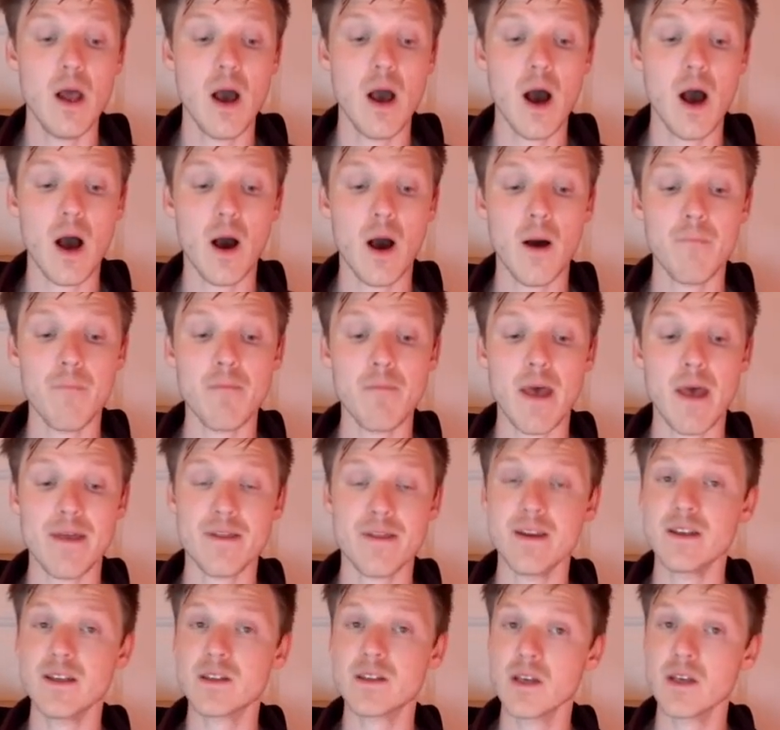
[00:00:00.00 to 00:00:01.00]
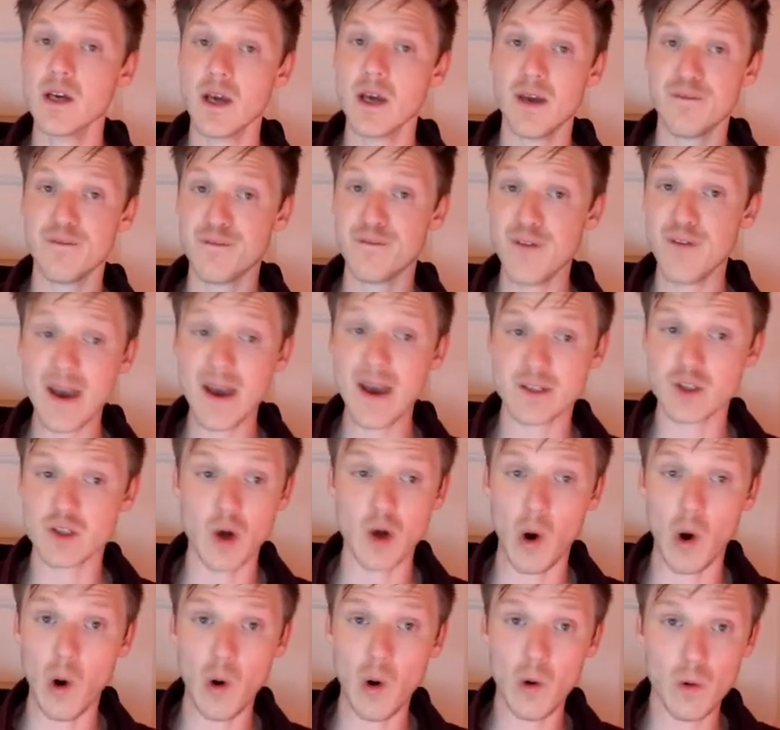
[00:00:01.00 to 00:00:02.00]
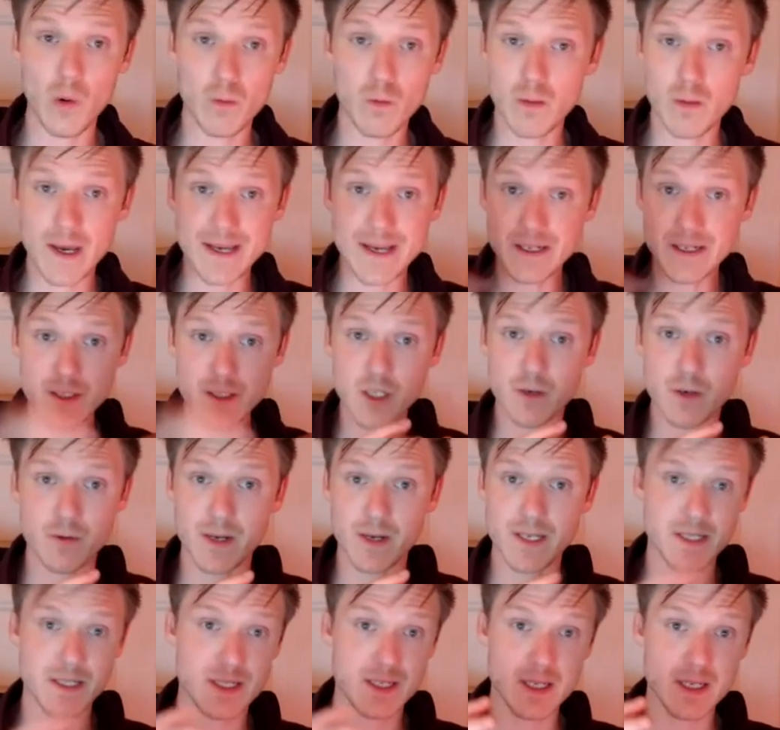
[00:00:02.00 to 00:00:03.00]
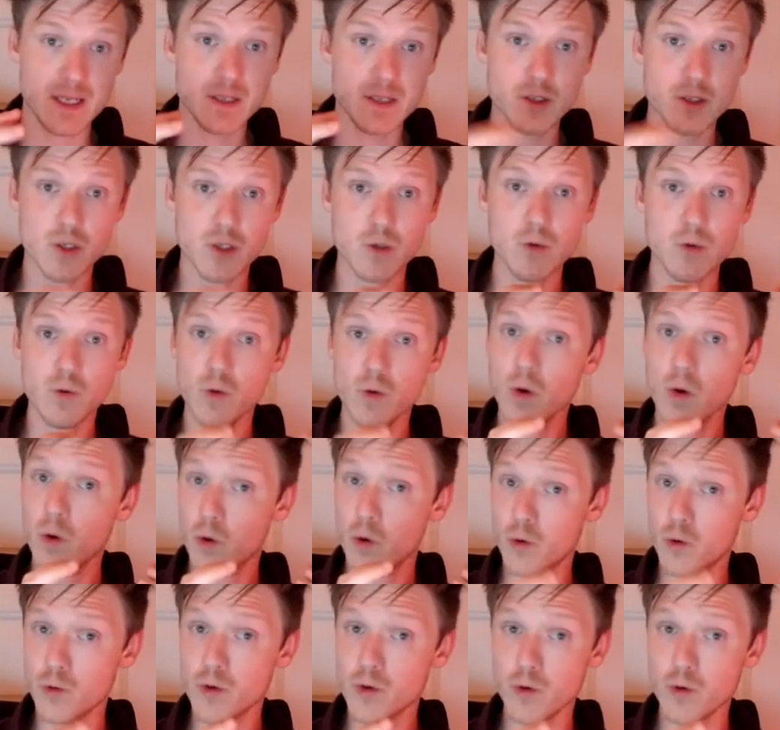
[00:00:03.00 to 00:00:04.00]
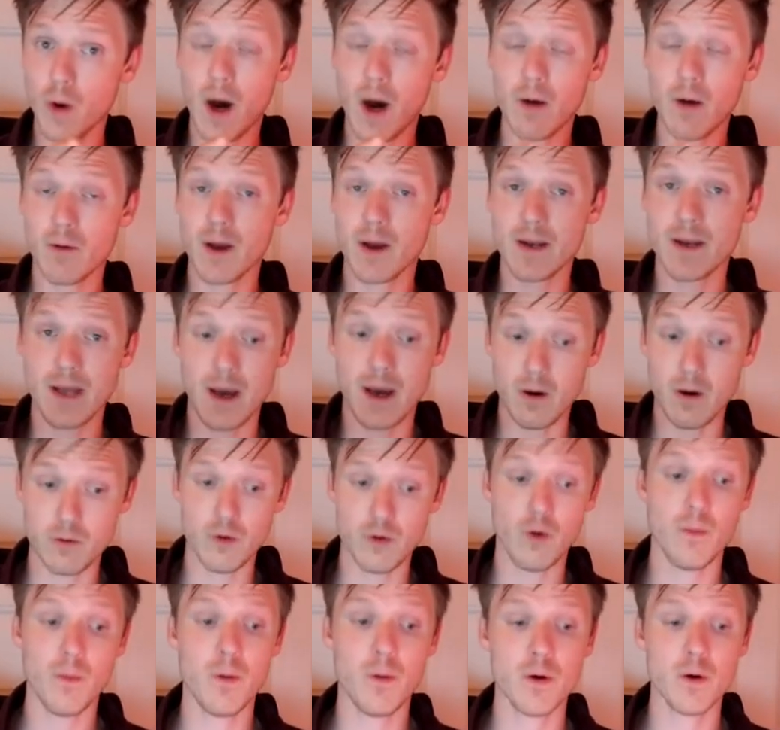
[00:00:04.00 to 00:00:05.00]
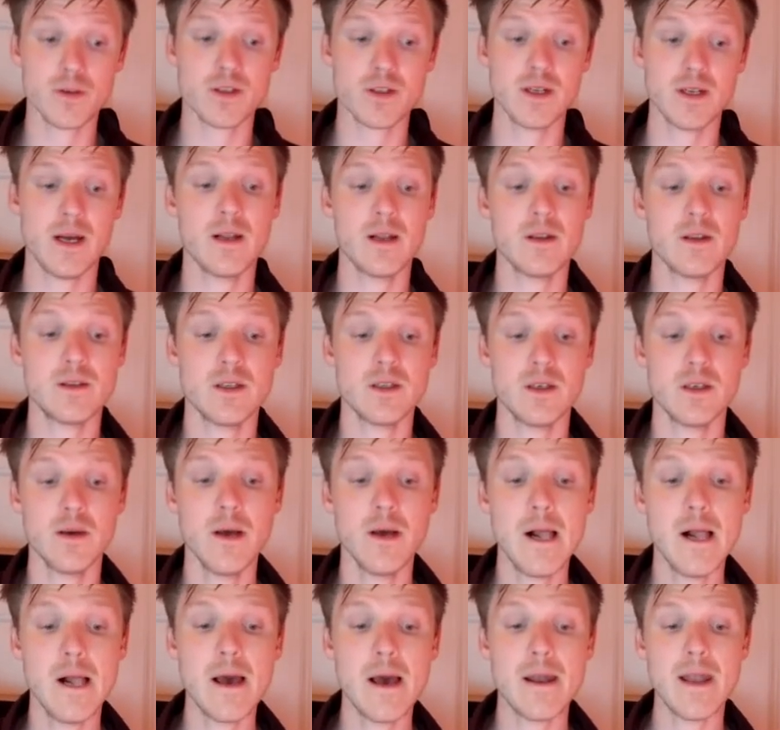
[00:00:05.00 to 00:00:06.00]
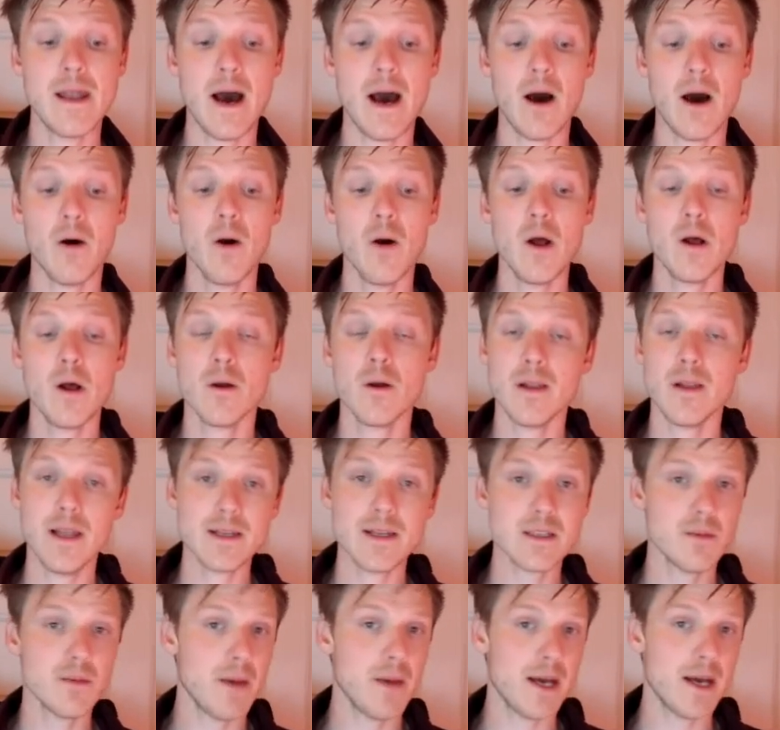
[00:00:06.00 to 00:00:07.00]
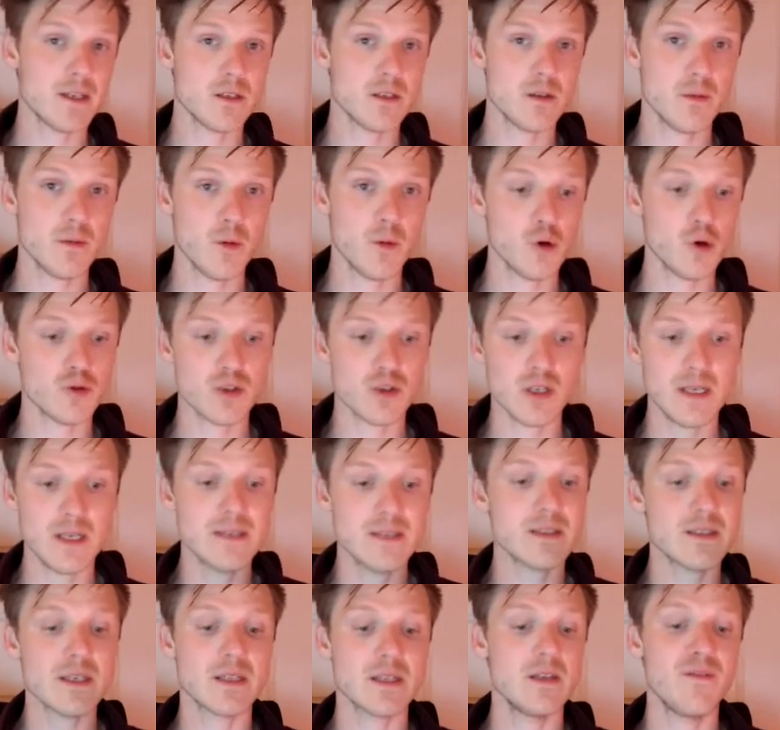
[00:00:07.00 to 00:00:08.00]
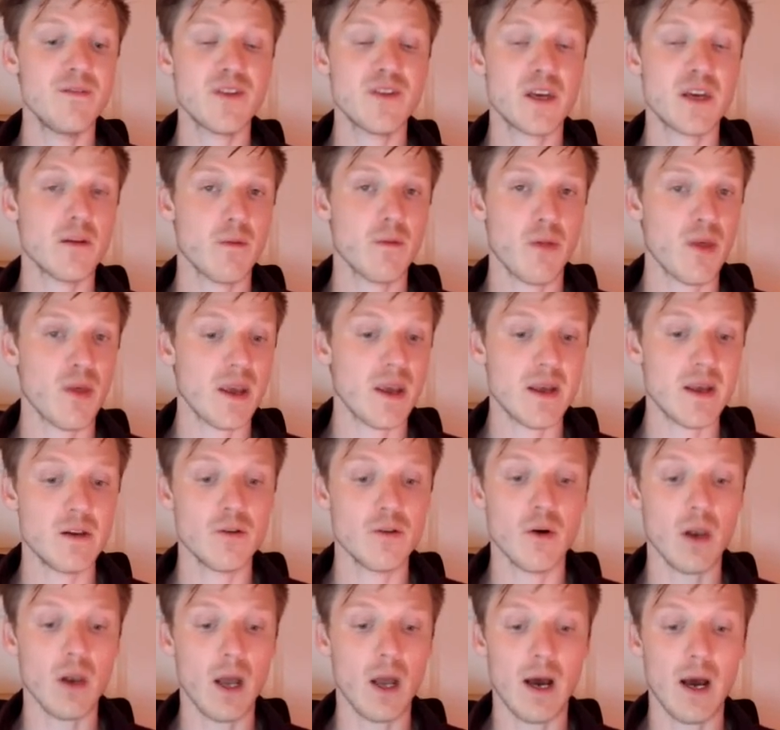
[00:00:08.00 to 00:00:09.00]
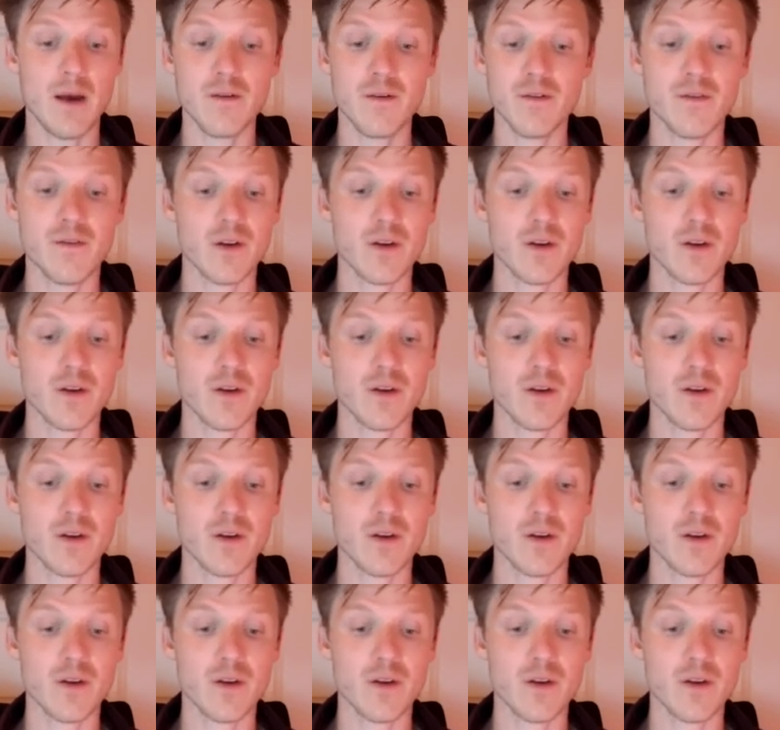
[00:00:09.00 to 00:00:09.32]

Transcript: And these effects all integrate into who you are right now, your personality. Now, let's imagine the most insignificant thing in your life.